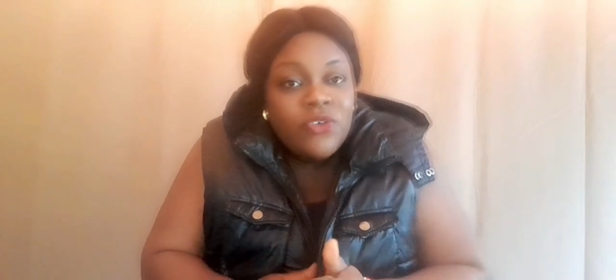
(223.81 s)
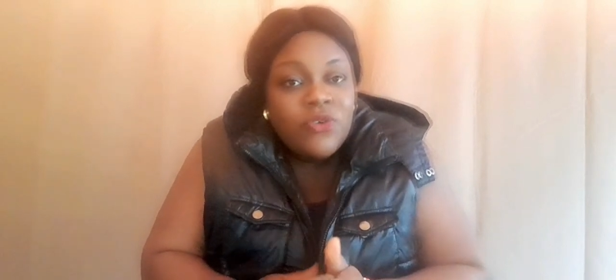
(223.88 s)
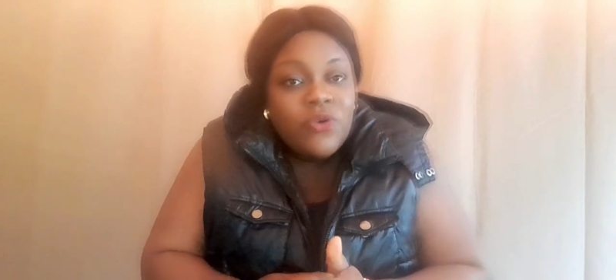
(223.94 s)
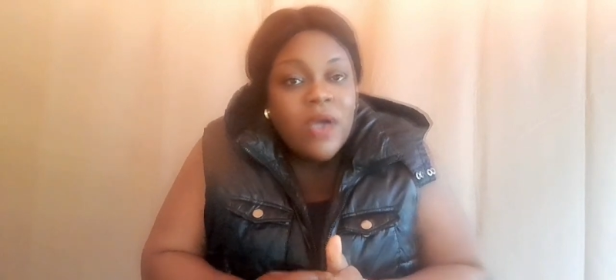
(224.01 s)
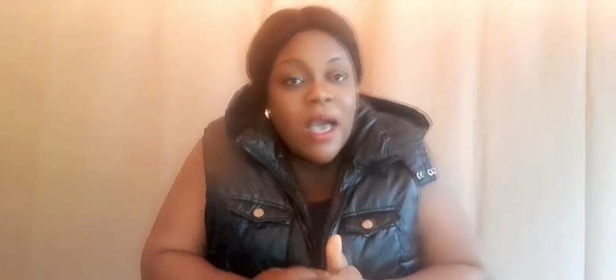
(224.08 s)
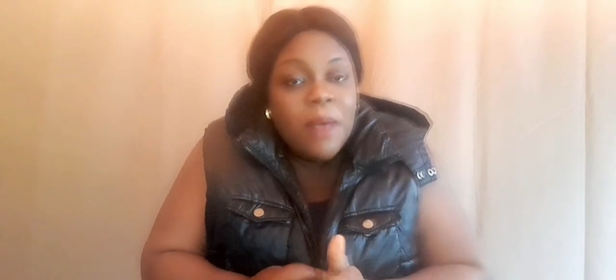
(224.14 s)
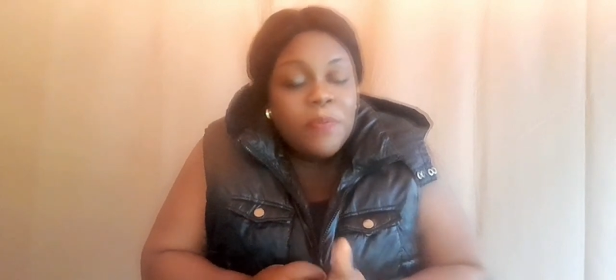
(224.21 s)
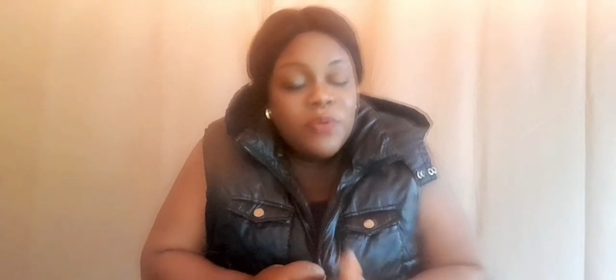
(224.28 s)

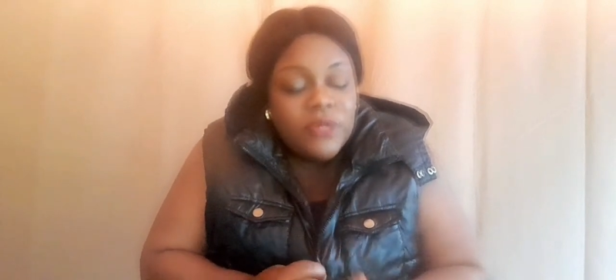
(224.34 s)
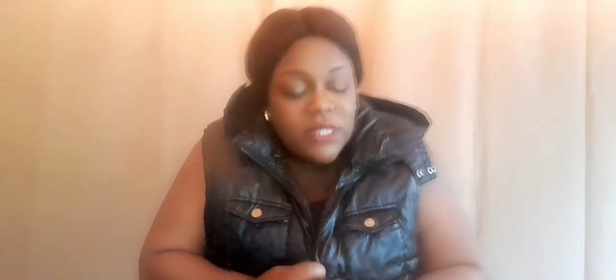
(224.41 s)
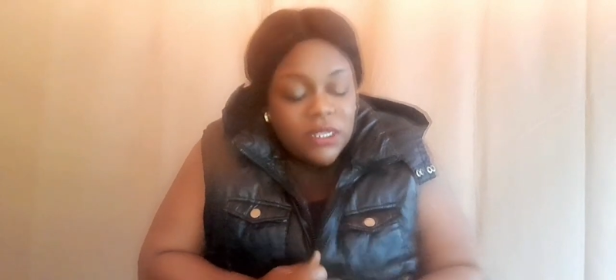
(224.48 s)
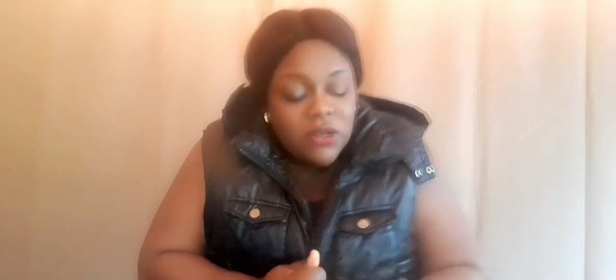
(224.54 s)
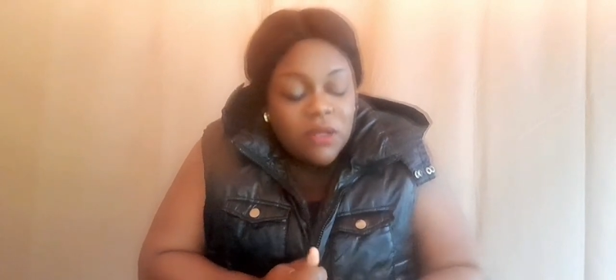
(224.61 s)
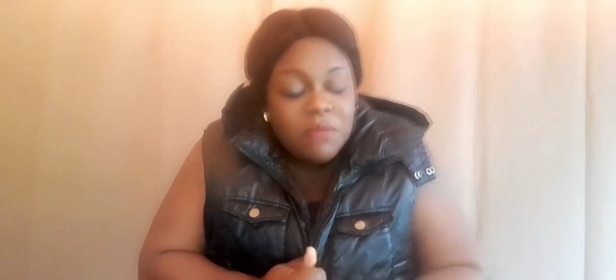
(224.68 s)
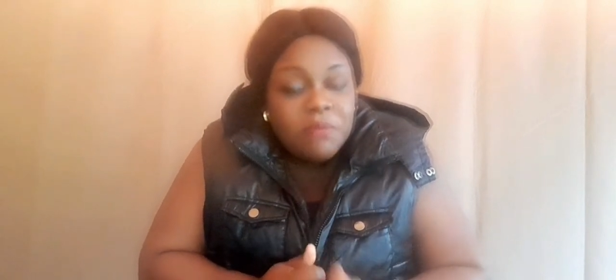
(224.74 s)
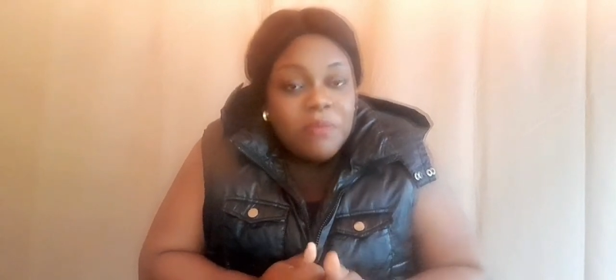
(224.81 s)
you are
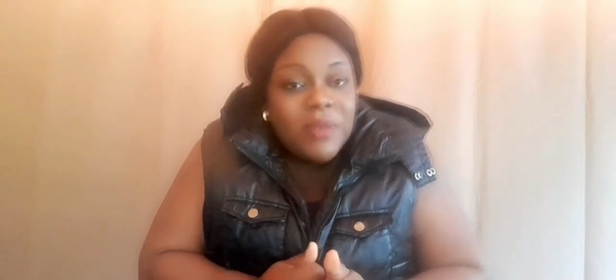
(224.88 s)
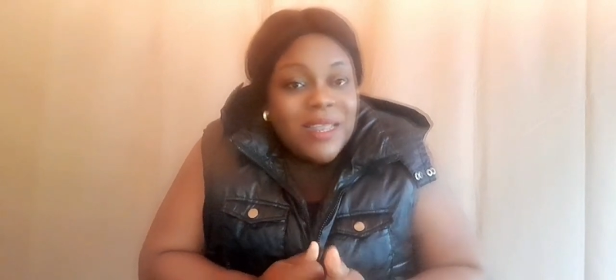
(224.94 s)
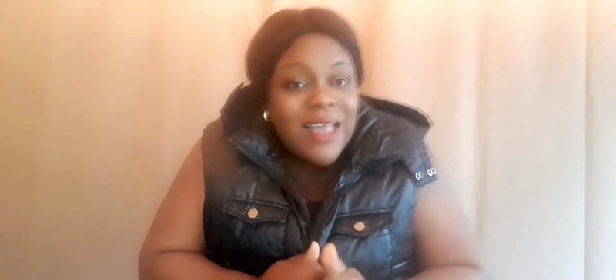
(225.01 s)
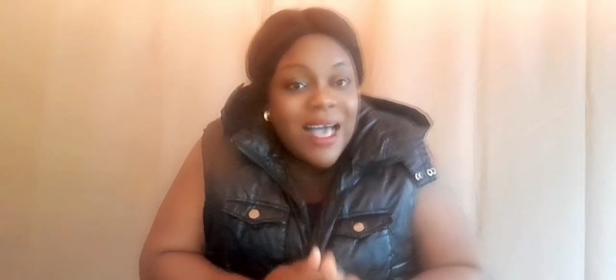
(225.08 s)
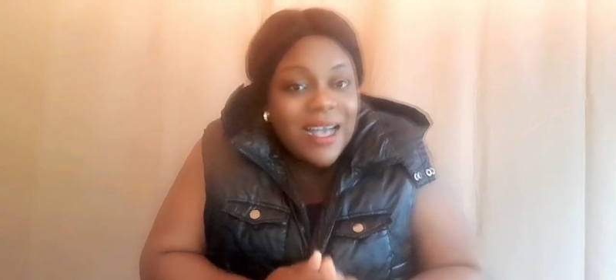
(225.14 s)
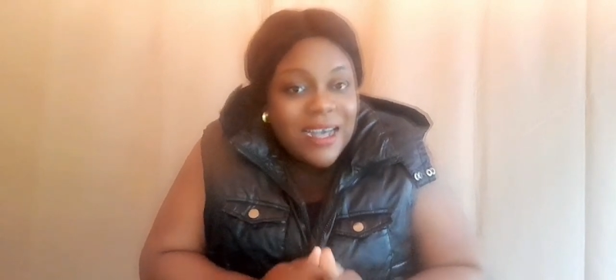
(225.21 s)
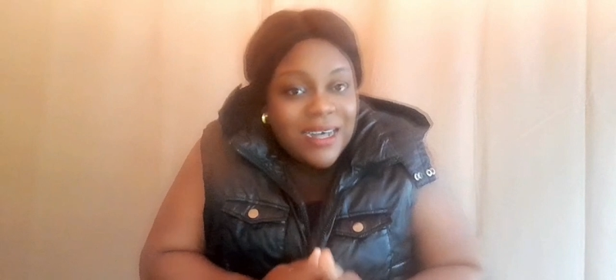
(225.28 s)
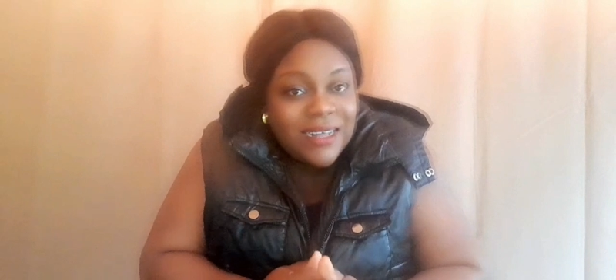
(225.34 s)
putting on
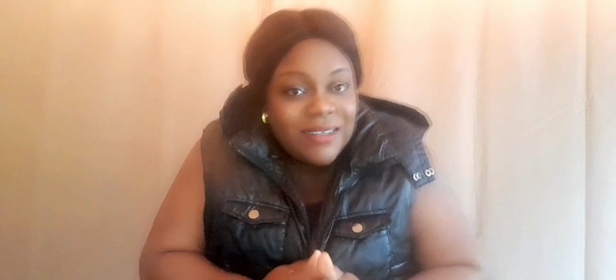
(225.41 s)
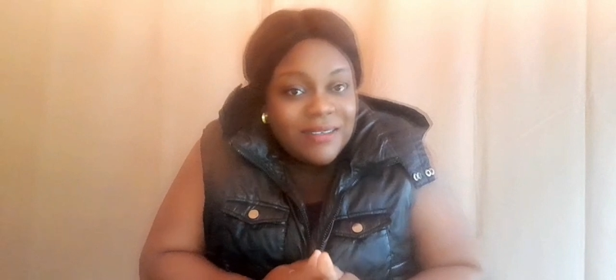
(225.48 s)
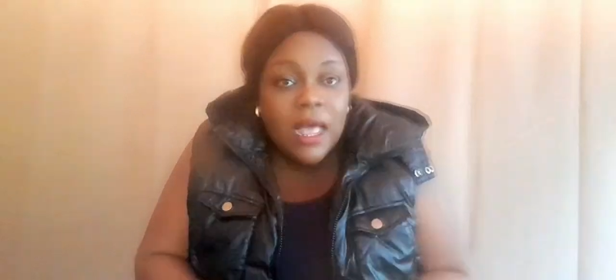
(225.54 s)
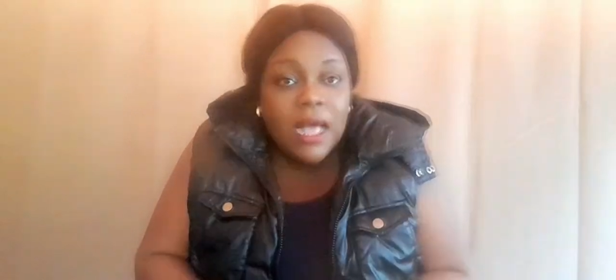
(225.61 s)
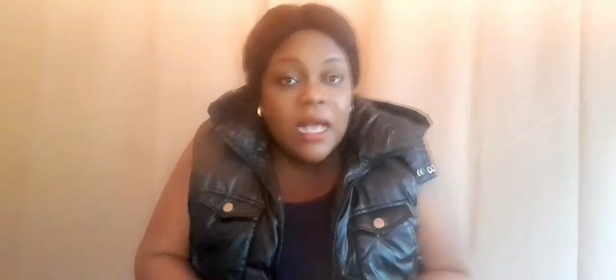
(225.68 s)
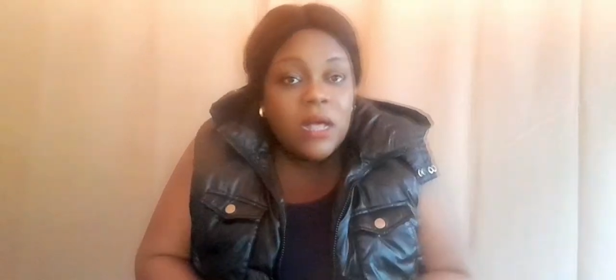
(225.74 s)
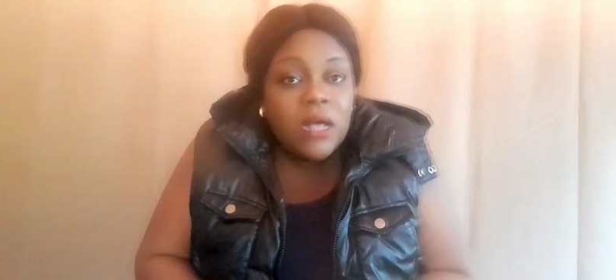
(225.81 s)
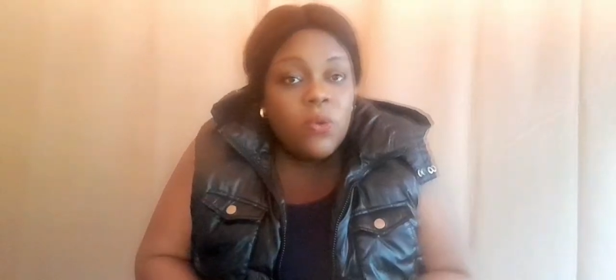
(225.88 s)
black,
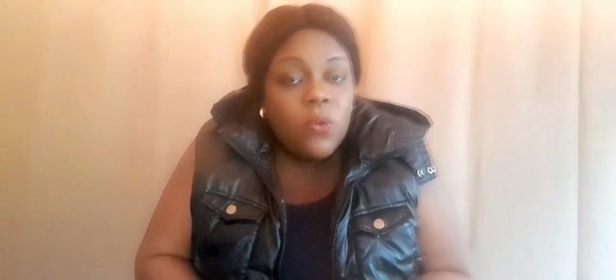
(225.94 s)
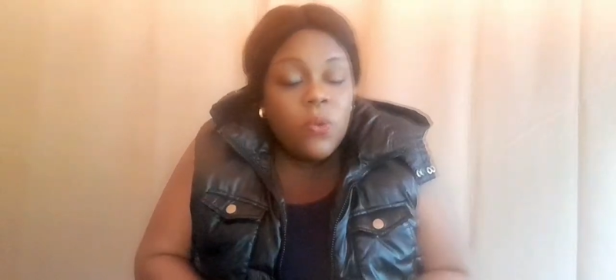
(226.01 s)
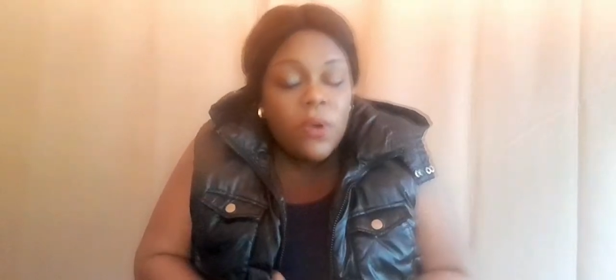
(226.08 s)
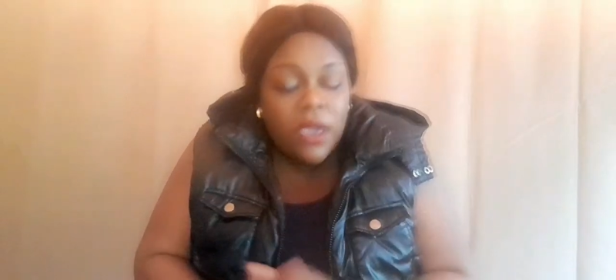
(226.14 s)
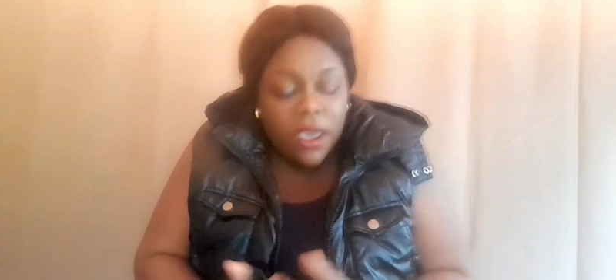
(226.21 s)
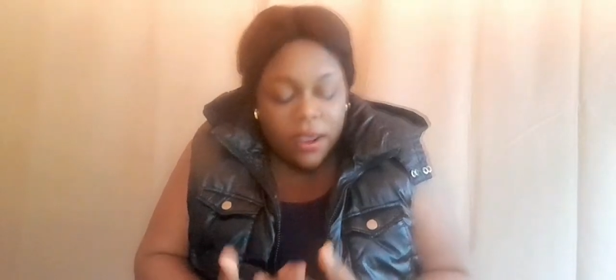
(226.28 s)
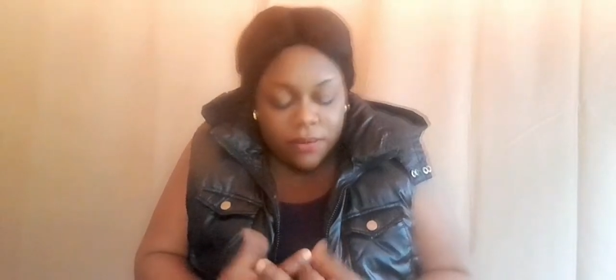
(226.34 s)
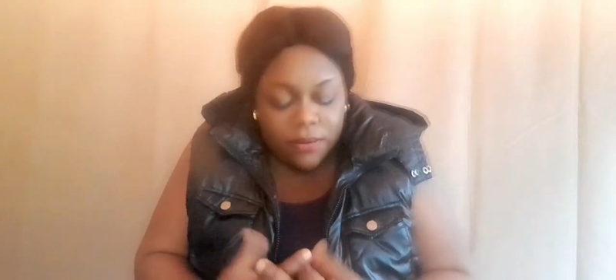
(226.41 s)
black
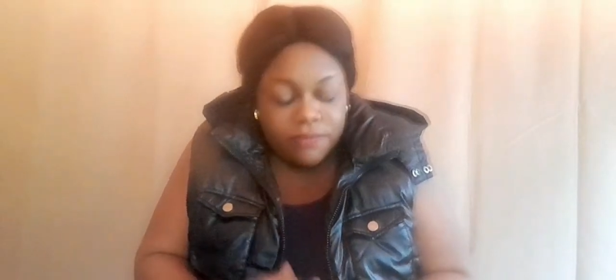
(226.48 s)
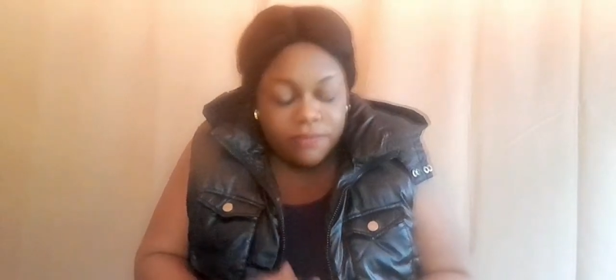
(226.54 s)
wear